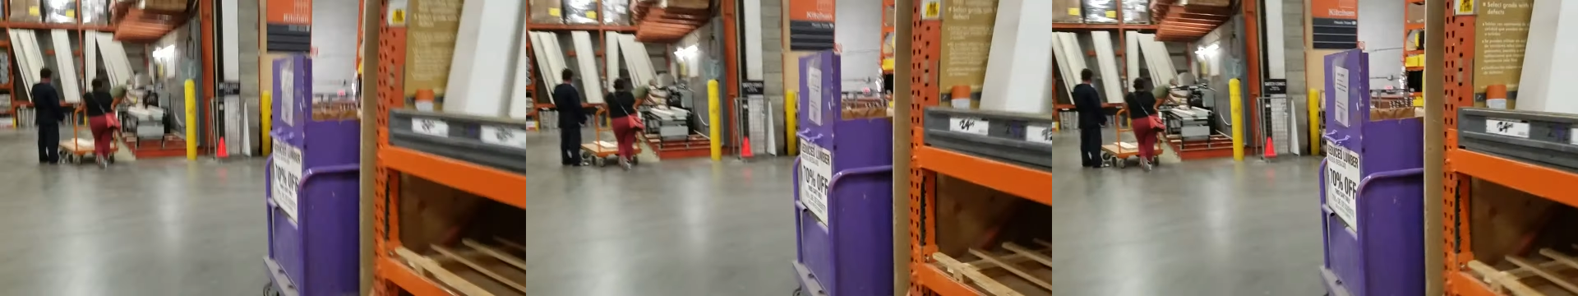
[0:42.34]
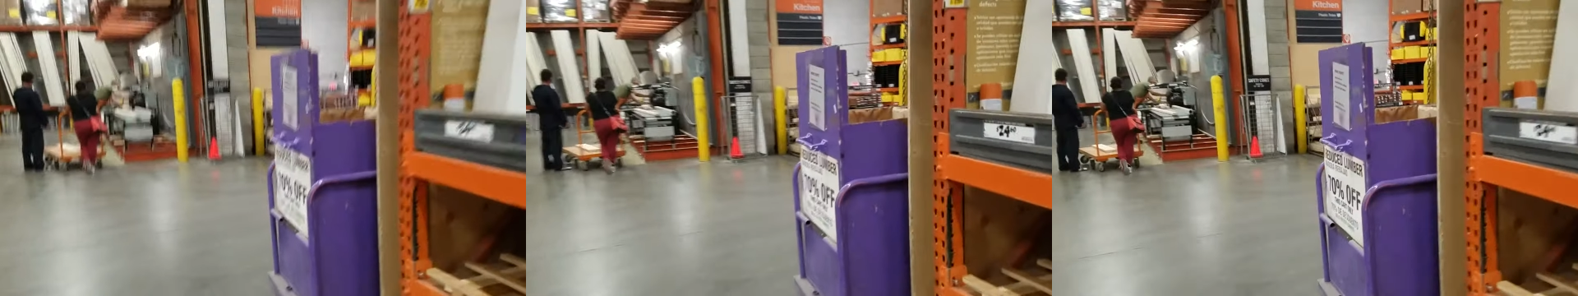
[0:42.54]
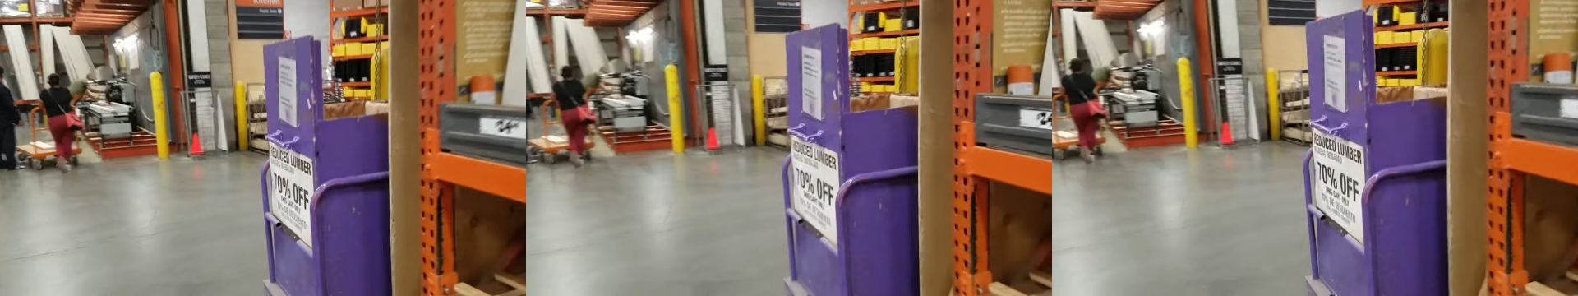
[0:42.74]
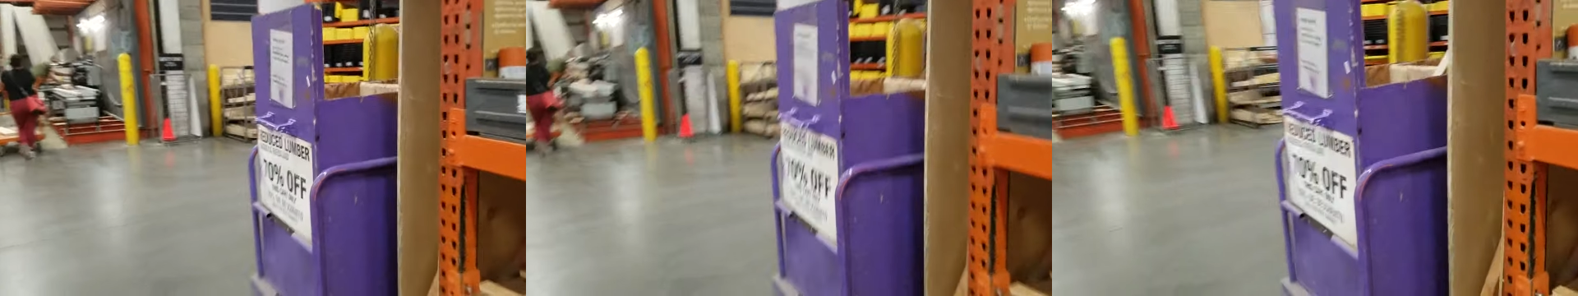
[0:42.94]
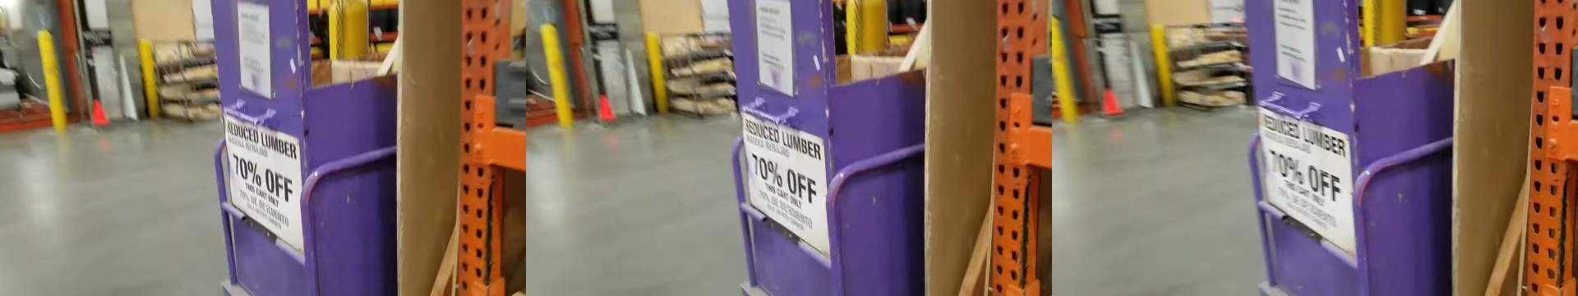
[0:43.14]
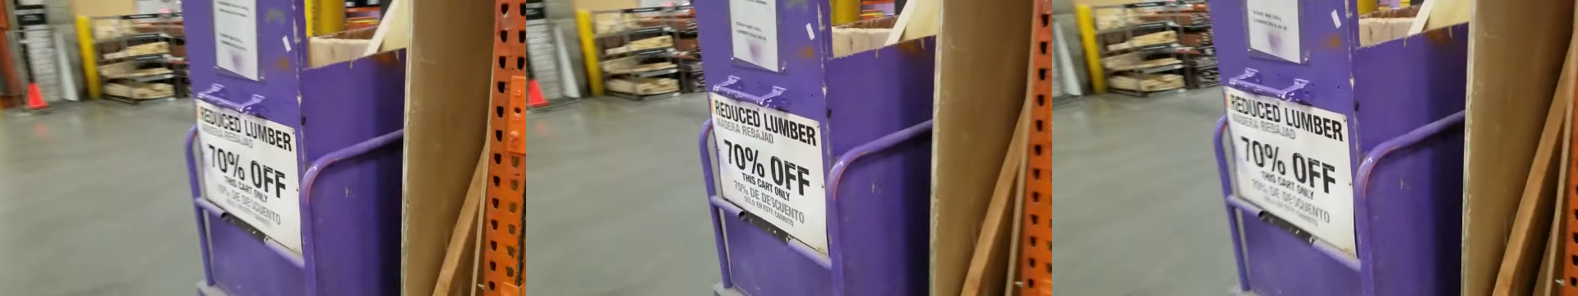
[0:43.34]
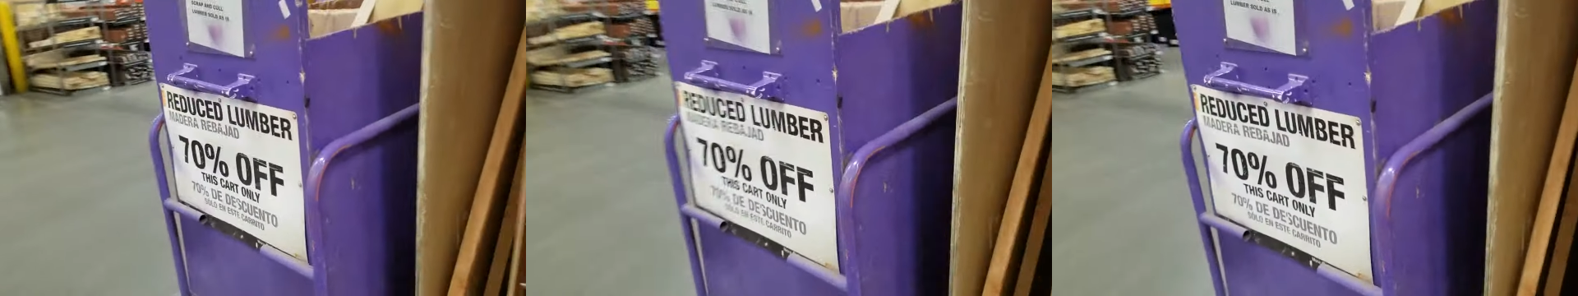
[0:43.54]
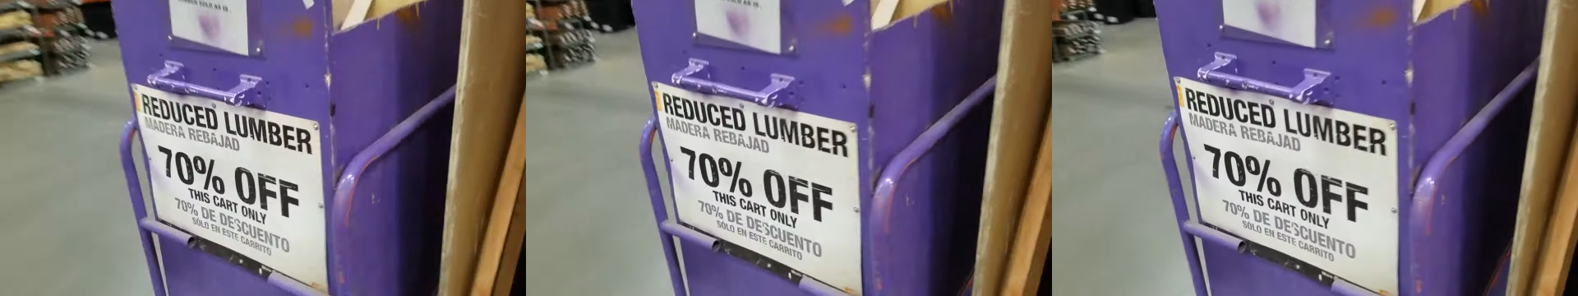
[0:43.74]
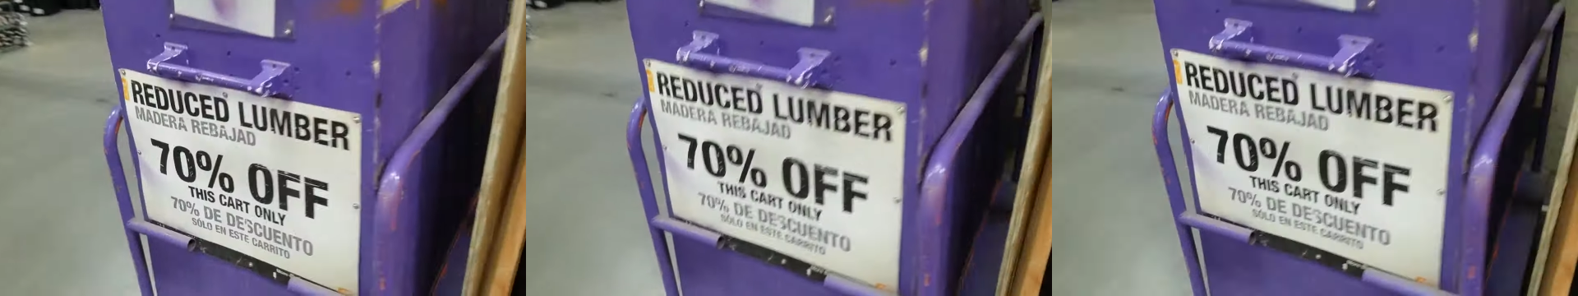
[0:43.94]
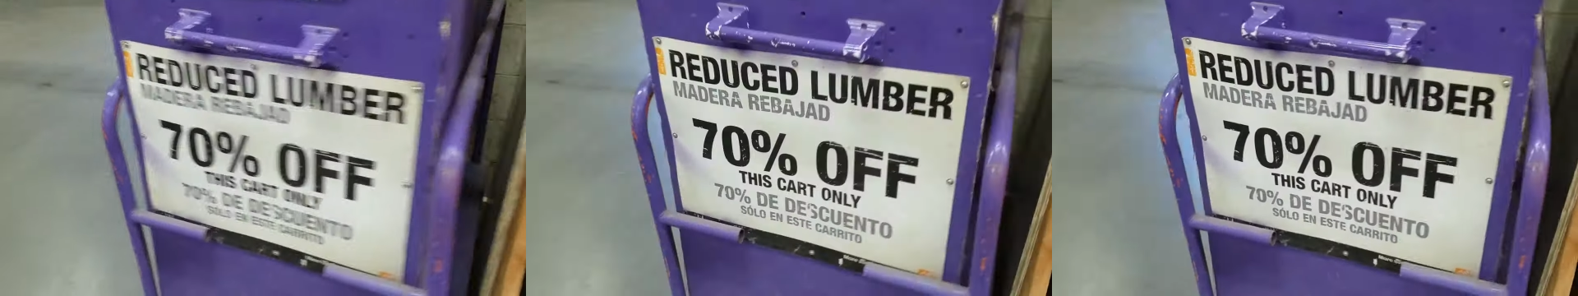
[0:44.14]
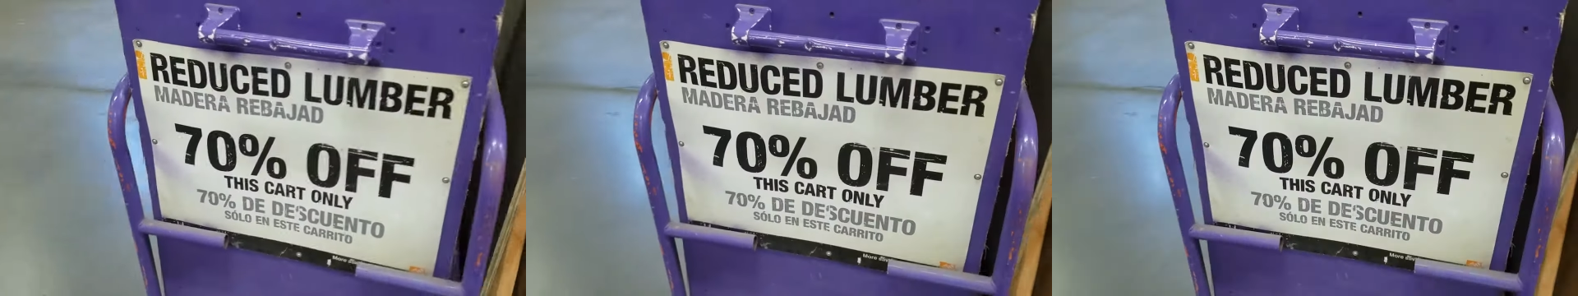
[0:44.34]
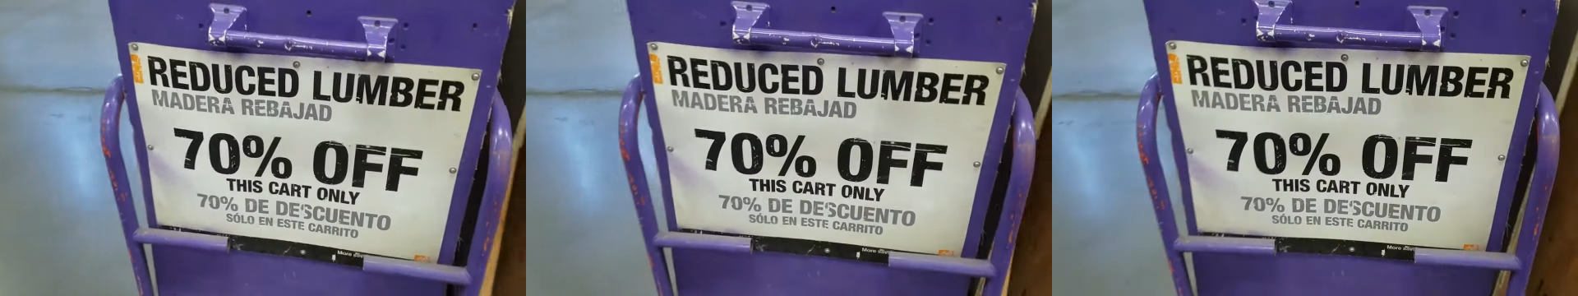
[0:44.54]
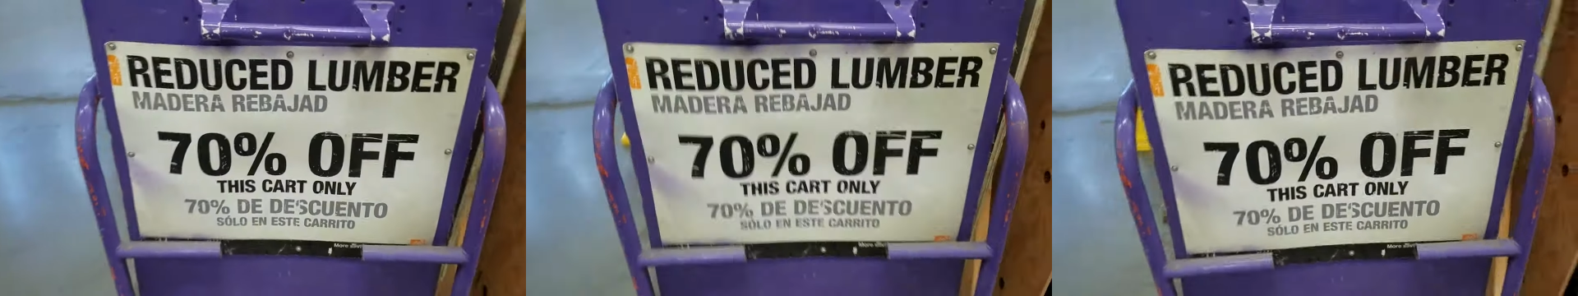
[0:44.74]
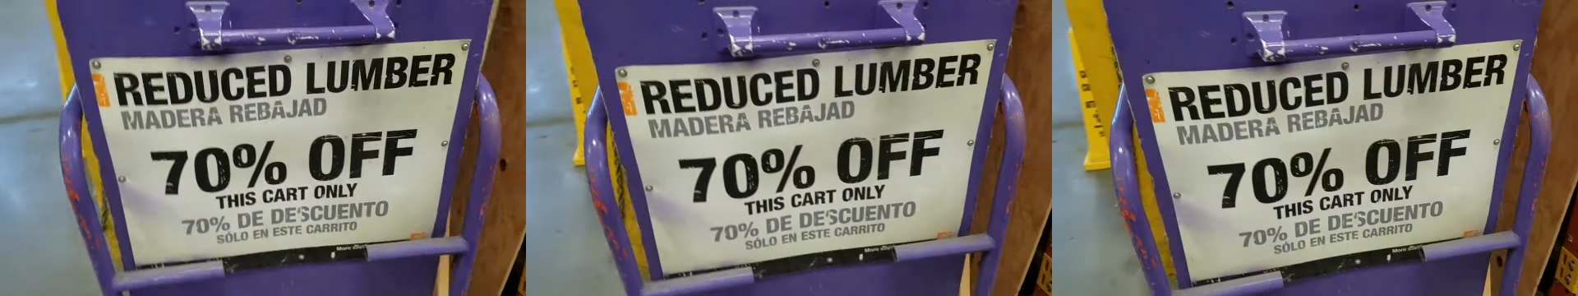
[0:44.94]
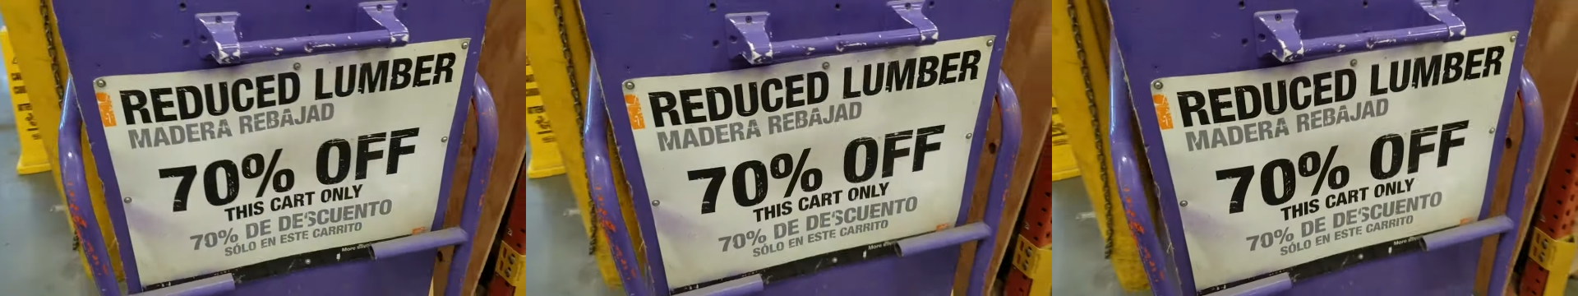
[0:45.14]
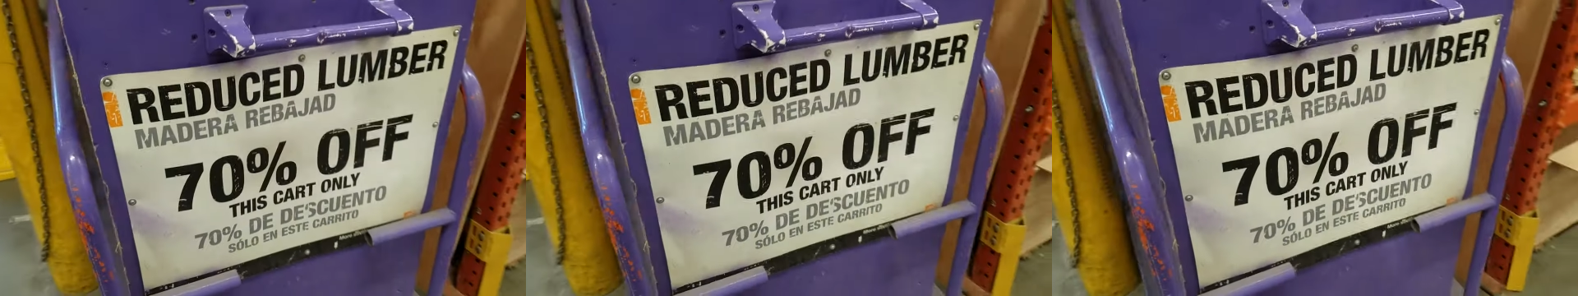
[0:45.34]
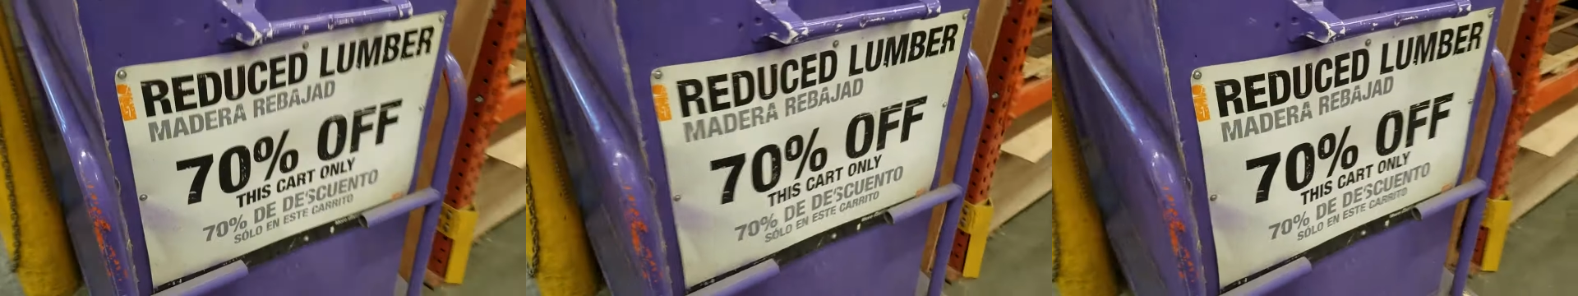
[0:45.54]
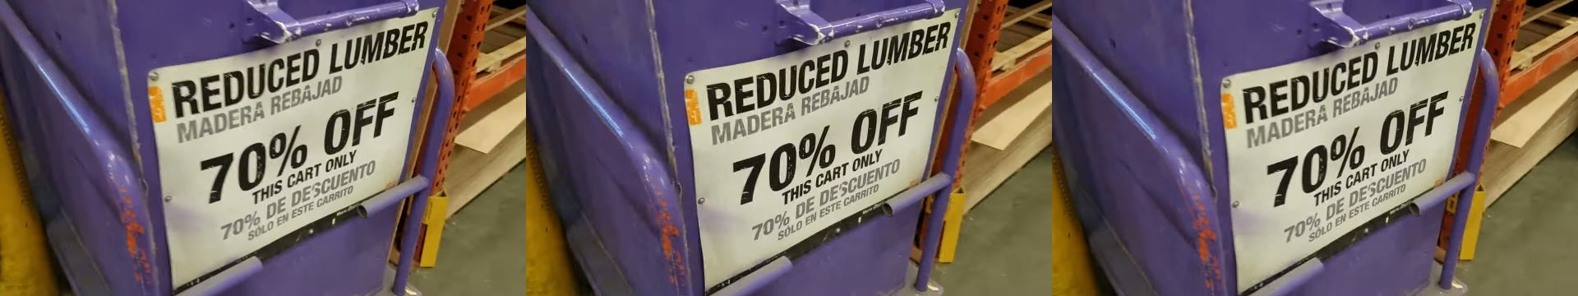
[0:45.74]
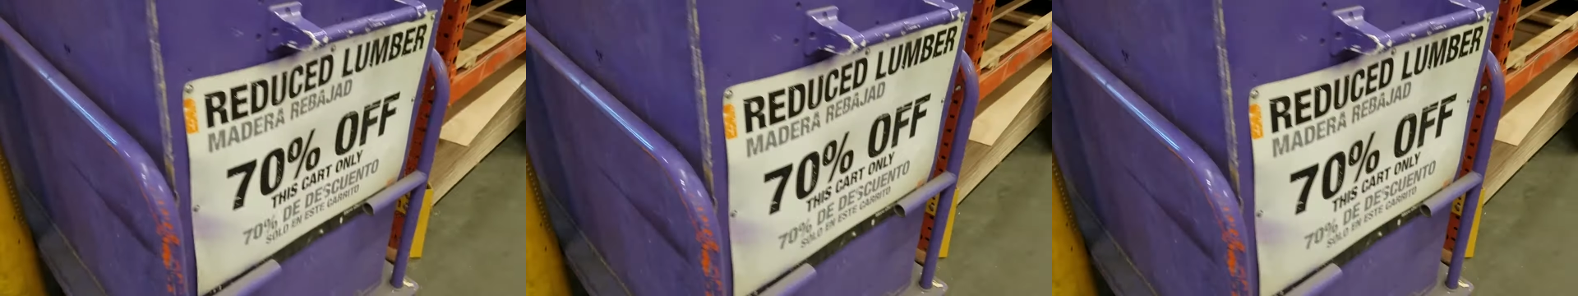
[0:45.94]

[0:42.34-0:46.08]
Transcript: No face is visible, so there are no lips to read.